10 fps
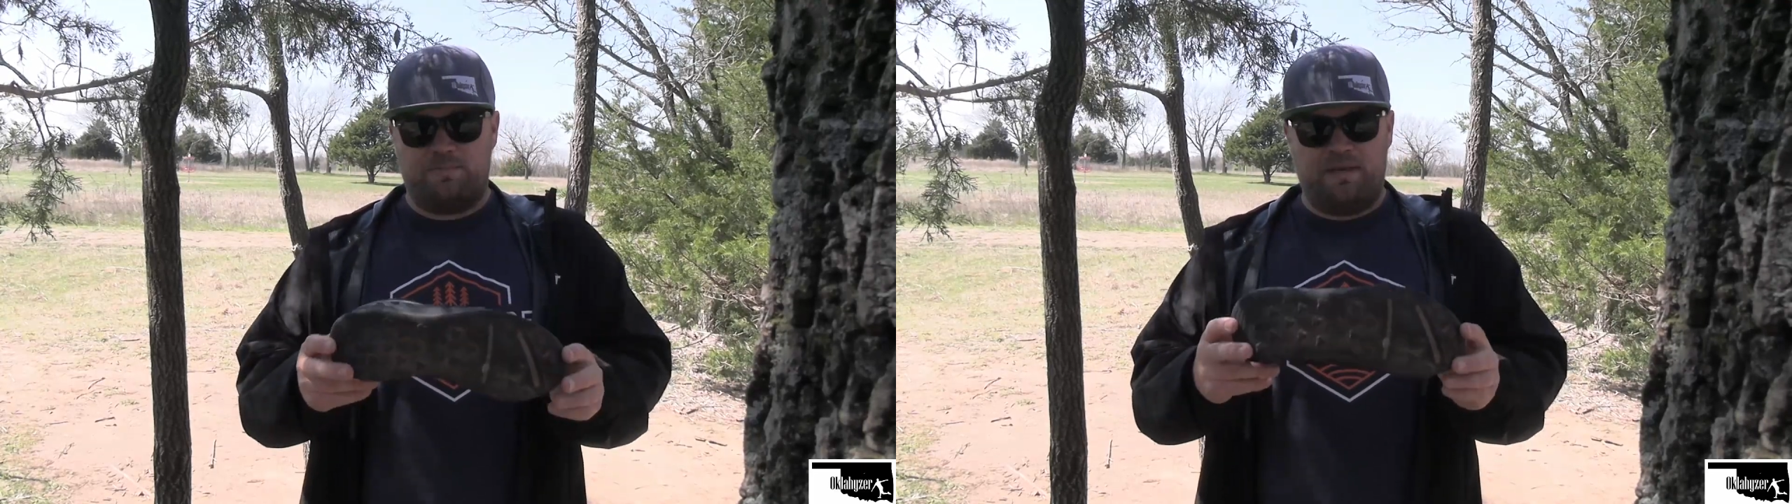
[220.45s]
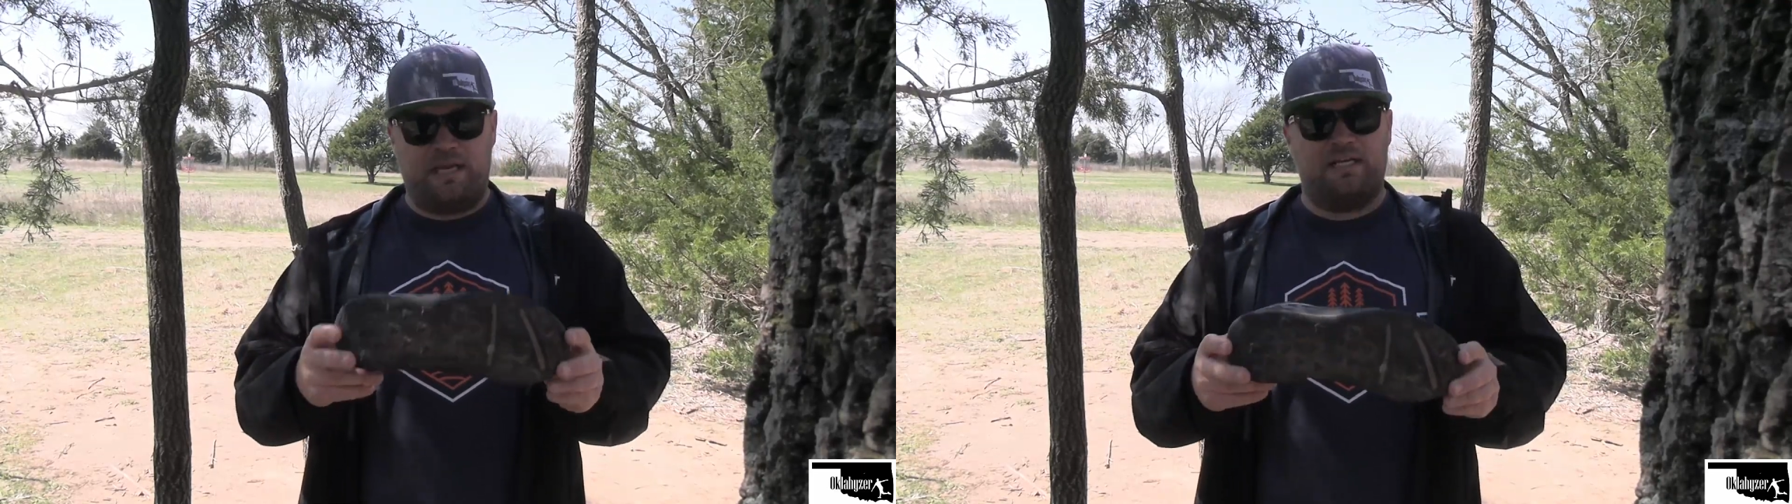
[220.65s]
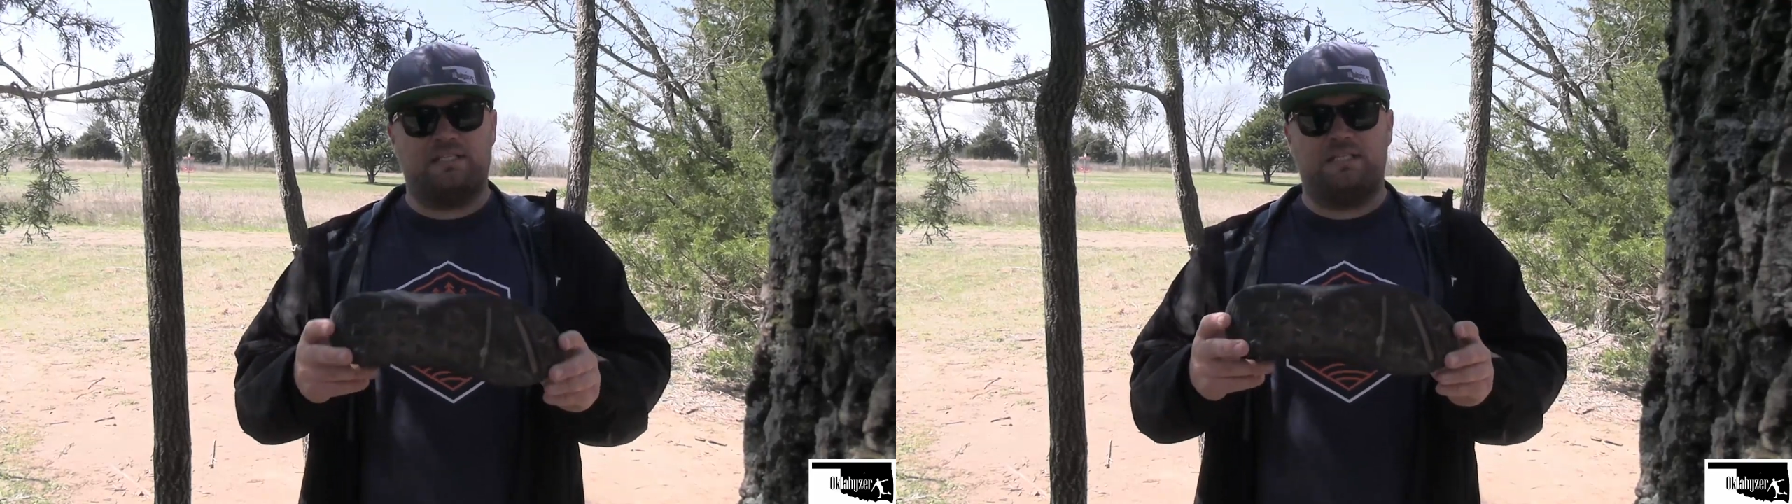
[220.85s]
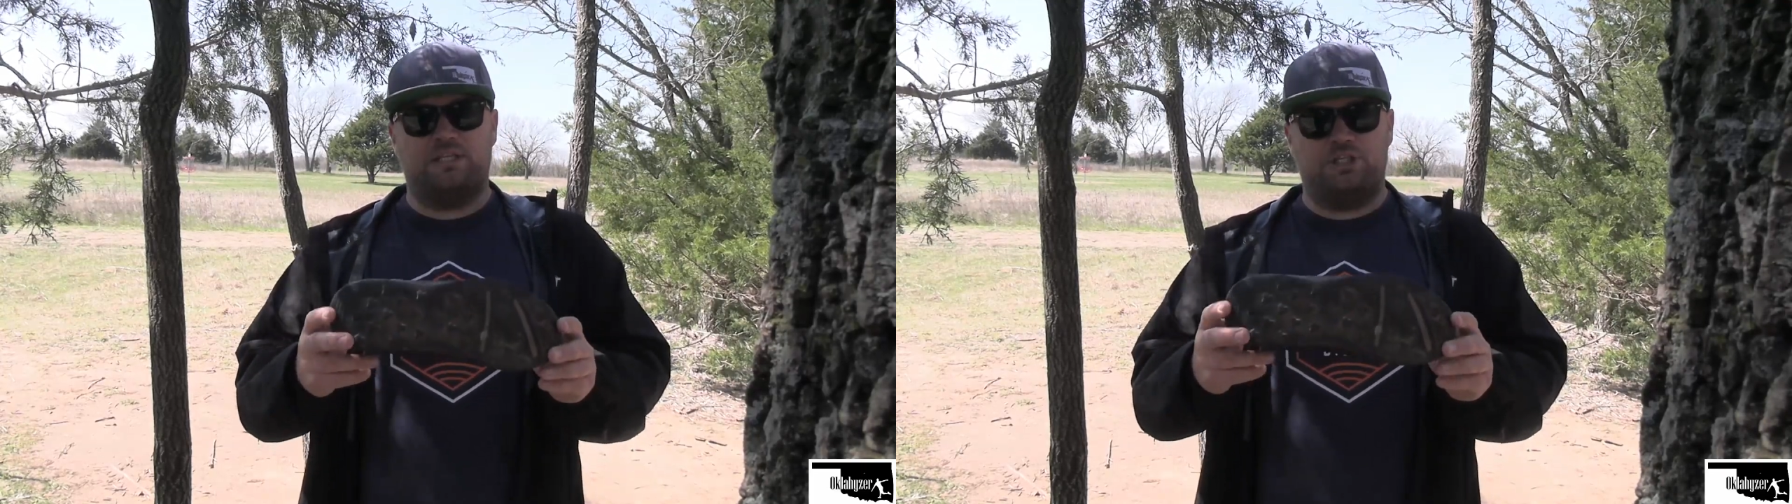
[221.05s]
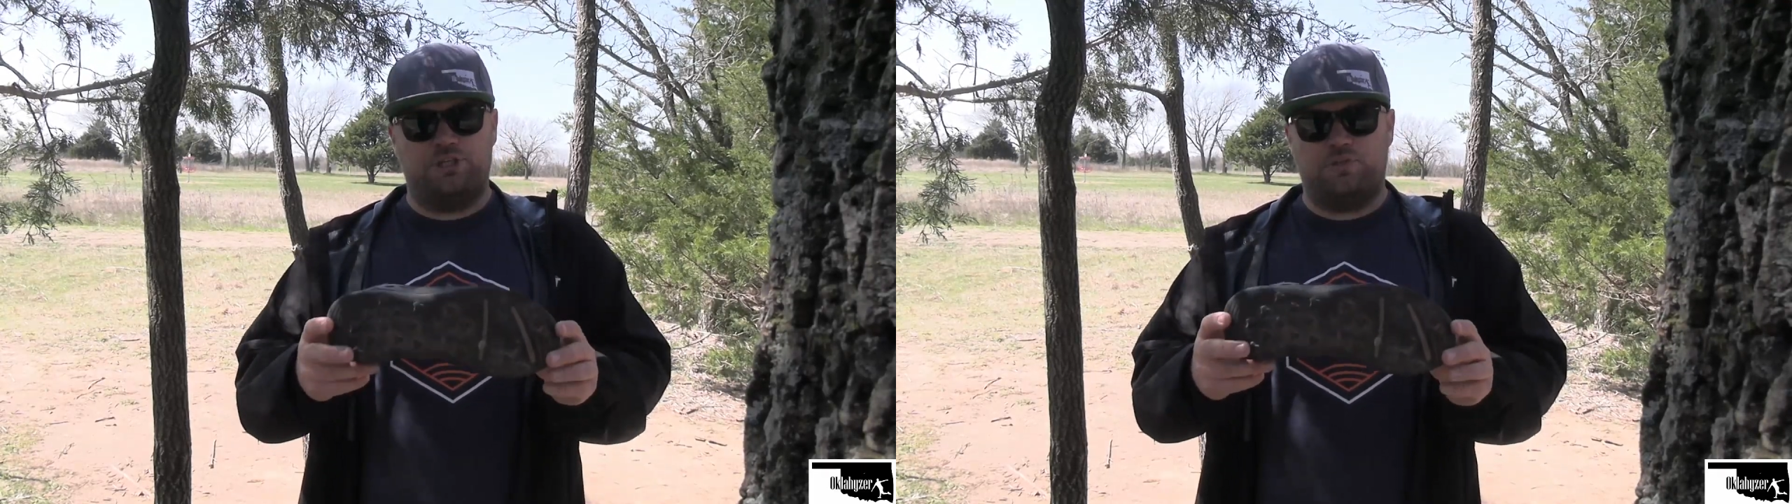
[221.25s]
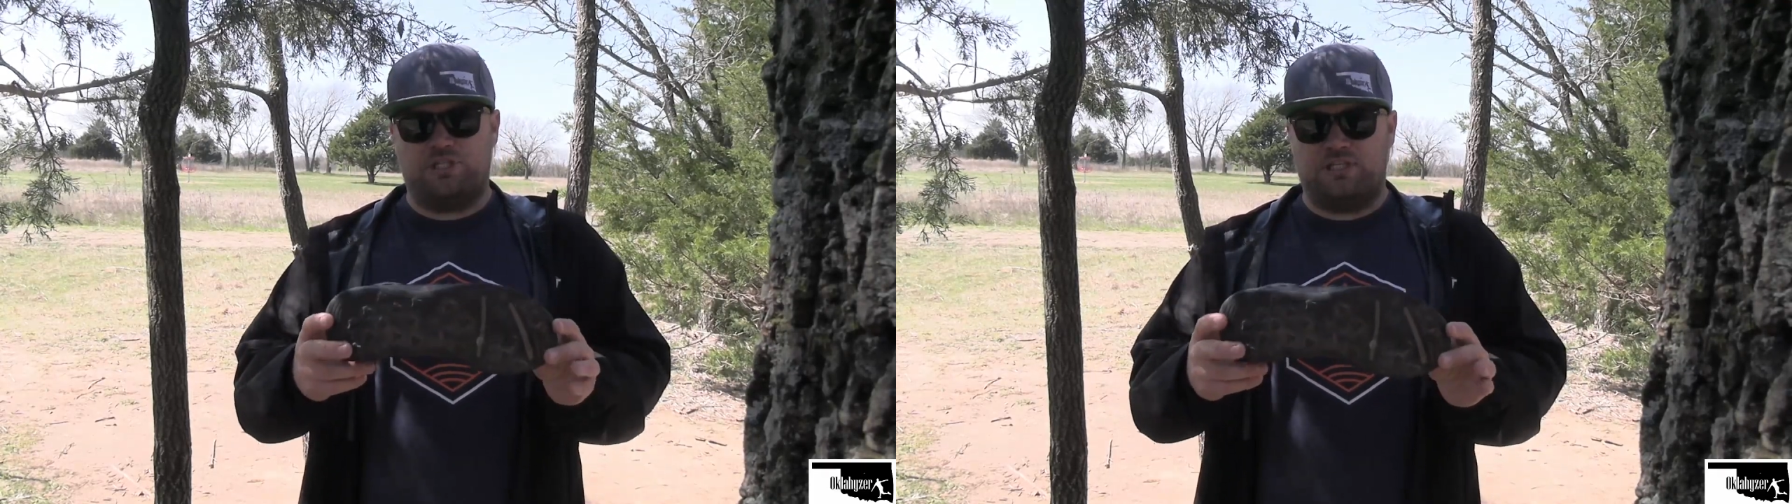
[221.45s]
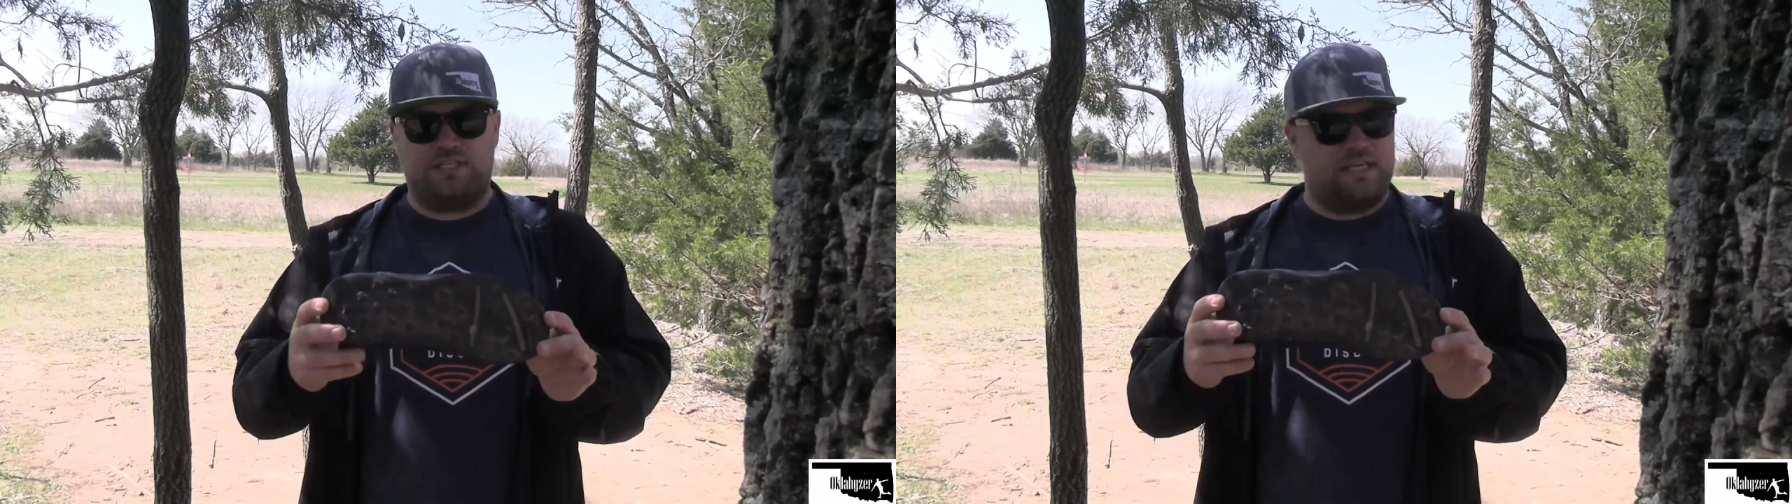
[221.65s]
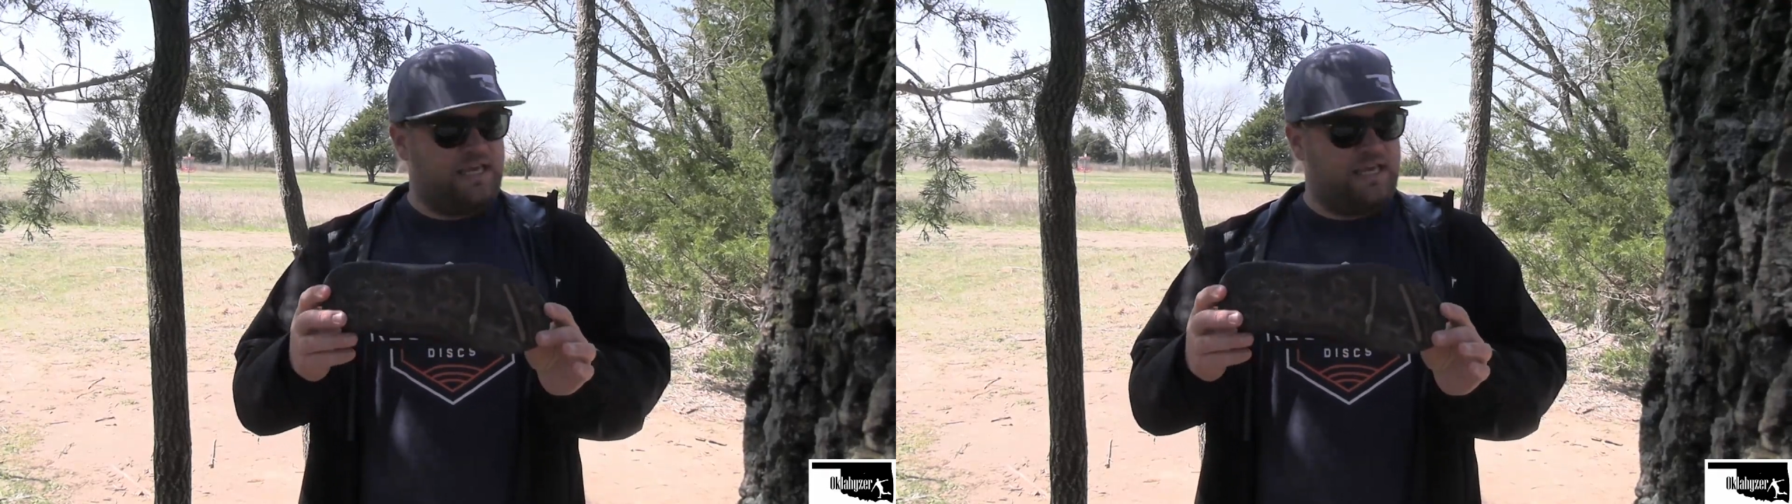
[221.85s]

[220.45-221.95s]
because these shoes just